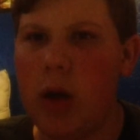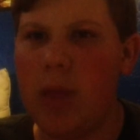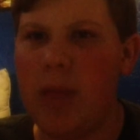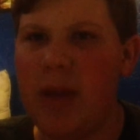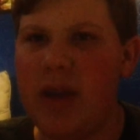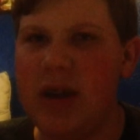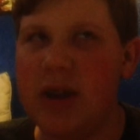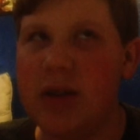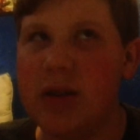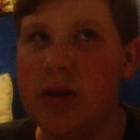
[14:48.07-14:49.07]
May...
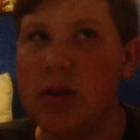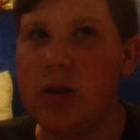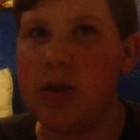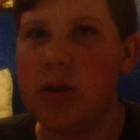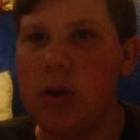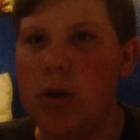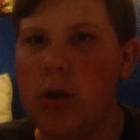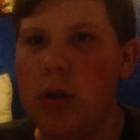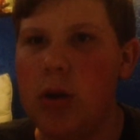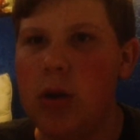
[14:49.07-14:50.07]
It's
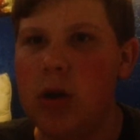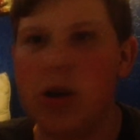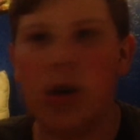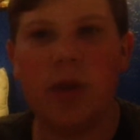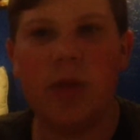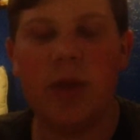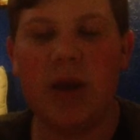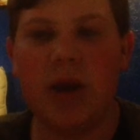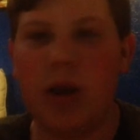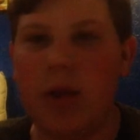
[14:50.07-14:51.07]
going to
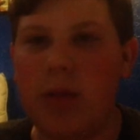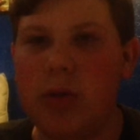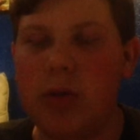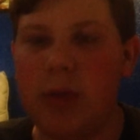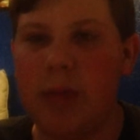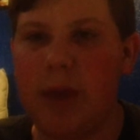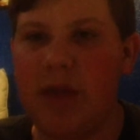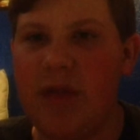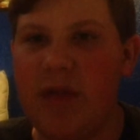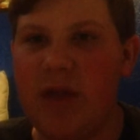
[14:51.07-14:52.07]
be in between May
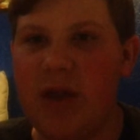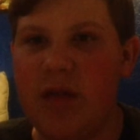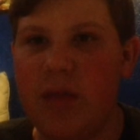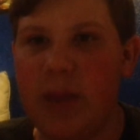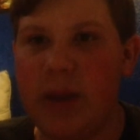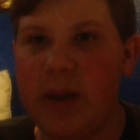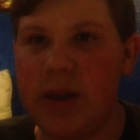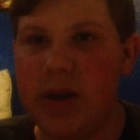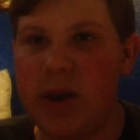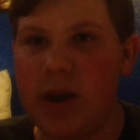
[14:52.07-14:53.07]
15th and May
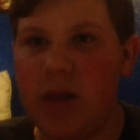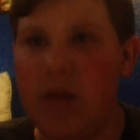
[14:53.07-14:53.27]
16th.